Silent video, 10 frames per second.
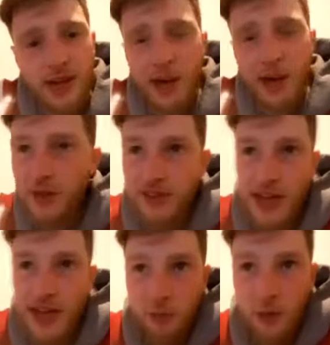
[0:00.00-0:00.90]
I've been
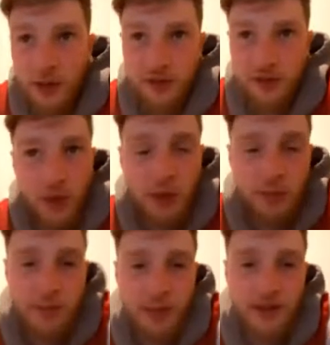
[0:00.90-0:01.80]
Thailand once as well. I've
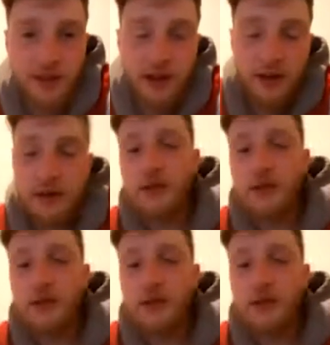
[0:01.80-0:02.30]
been Pattaya.